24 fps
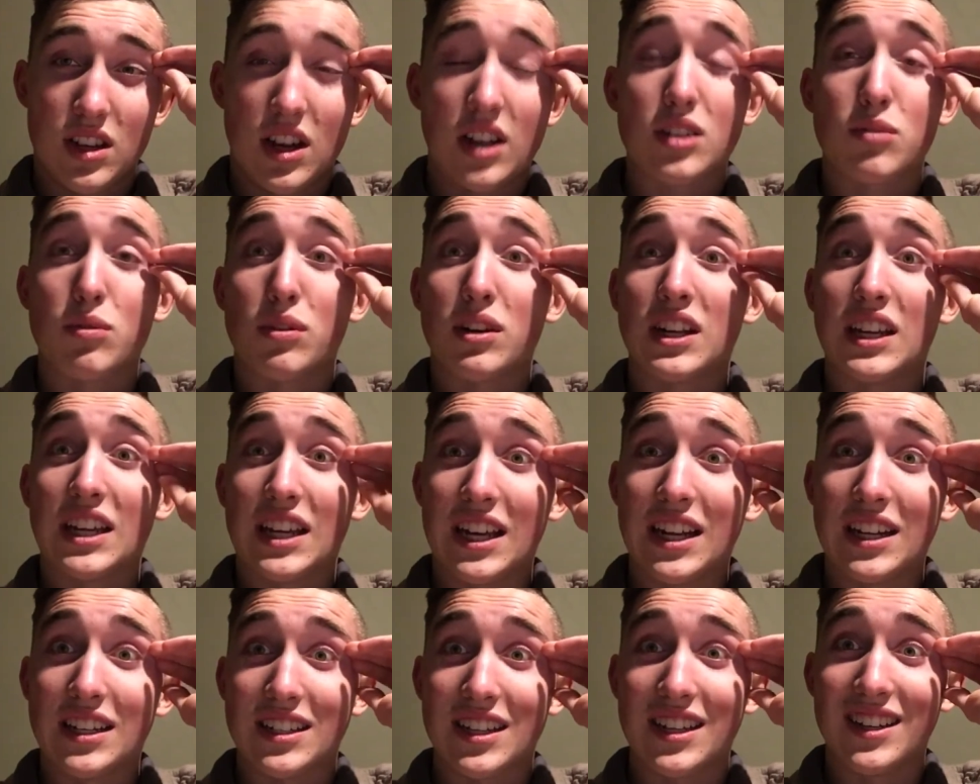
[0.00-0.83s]
I just want to
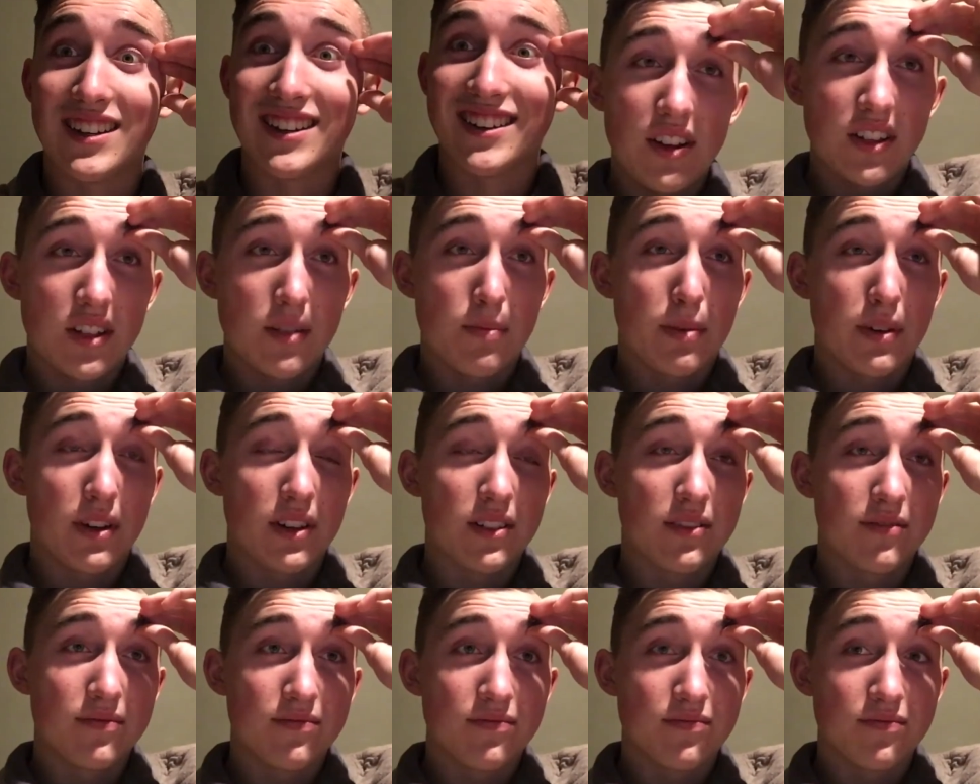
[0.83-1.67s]
eat. It's
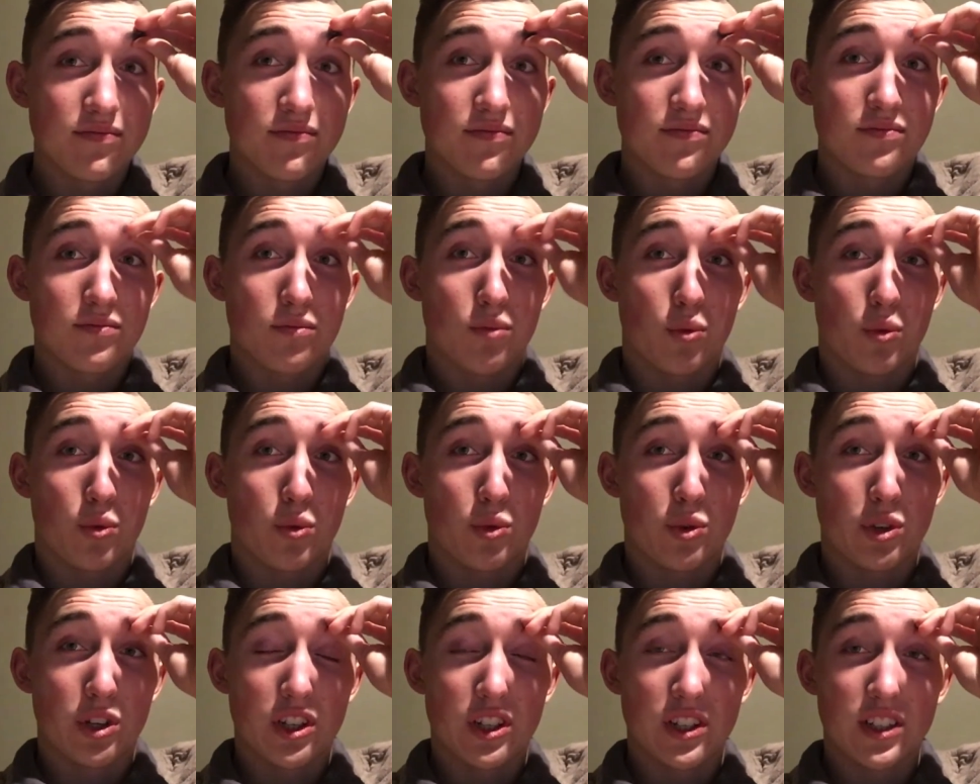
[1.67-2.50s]
been
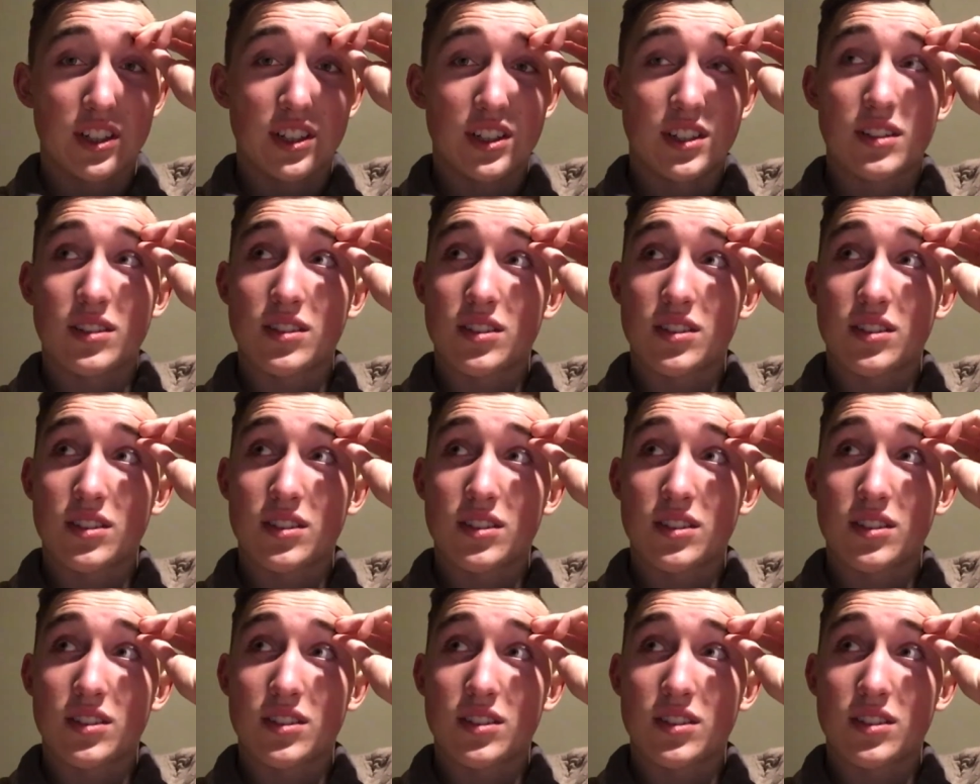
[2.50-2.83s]
really